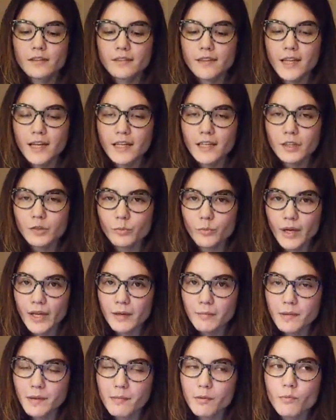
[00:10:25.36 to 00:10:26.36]
that can
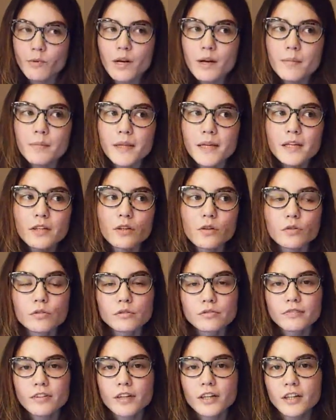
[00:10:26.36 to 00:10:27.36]
wait. Maybe when I'm like an old
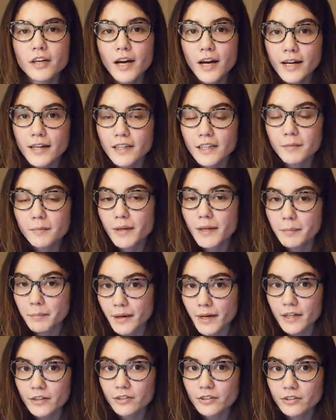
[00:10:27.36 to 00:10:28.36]
fart, I can make
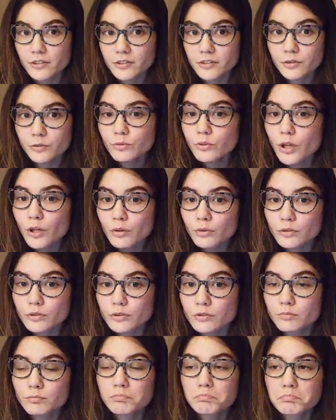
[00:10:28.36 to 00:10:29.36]
patterns. Who
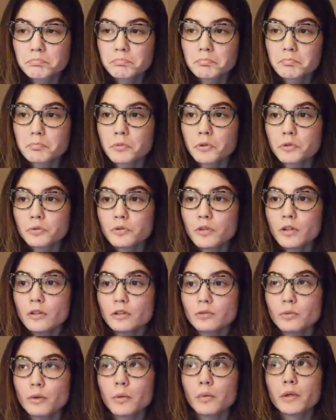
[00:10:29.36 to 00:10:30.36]
knows? Who
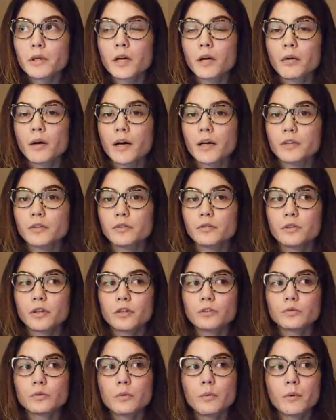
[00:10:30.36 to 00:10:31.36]
knows what will go on? Who
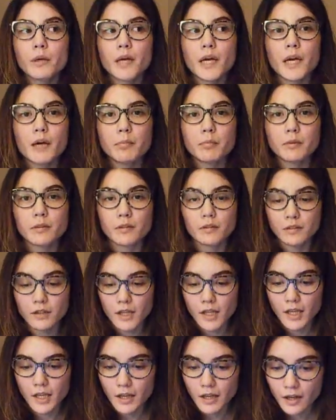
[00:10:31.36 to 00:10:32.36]
knows what will happen?
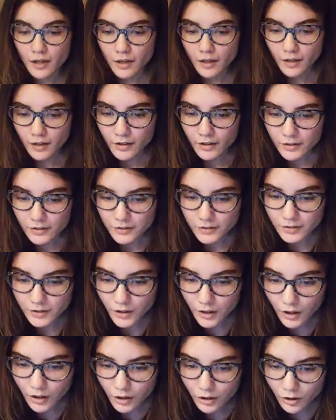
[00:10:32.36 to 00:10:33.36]
So
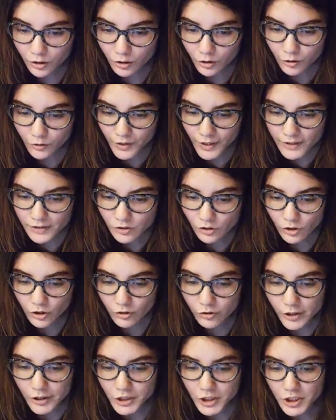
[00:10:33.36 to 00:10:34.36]
that's all the
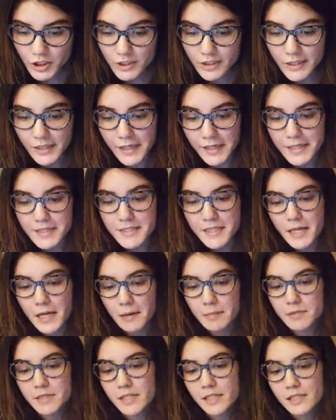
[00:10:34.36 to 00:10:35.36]
questions that I
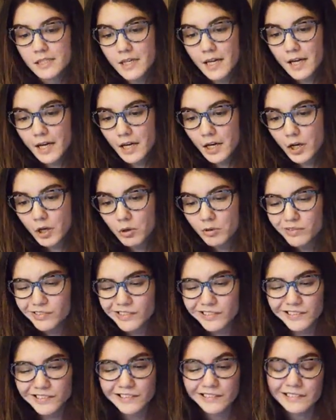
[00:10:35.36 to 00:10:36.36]
typed down.
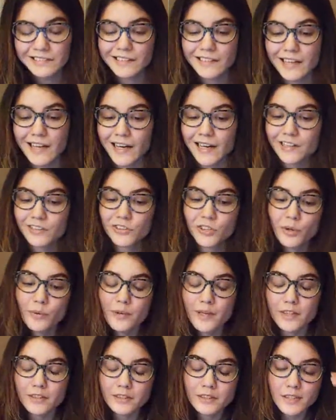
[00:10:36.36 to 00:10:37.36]
I don't know
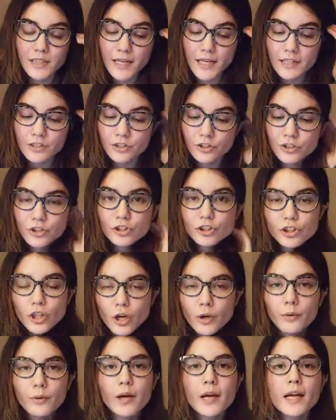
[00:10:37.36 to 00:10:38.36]
what else to answer.
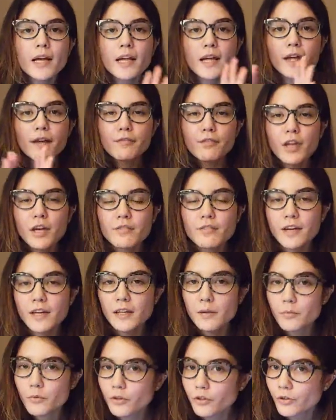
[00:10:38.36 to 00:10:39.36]
So if you have
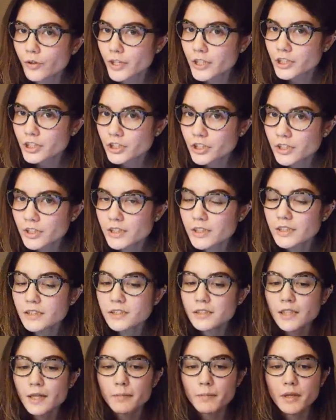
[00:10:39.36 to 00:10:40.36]
any more
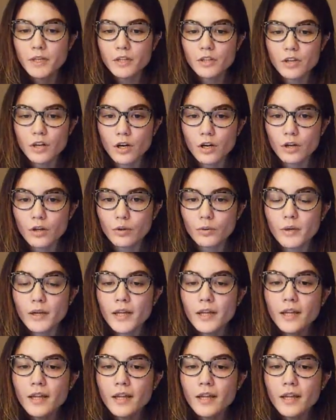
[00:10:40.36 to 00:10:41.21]
questions, let me know.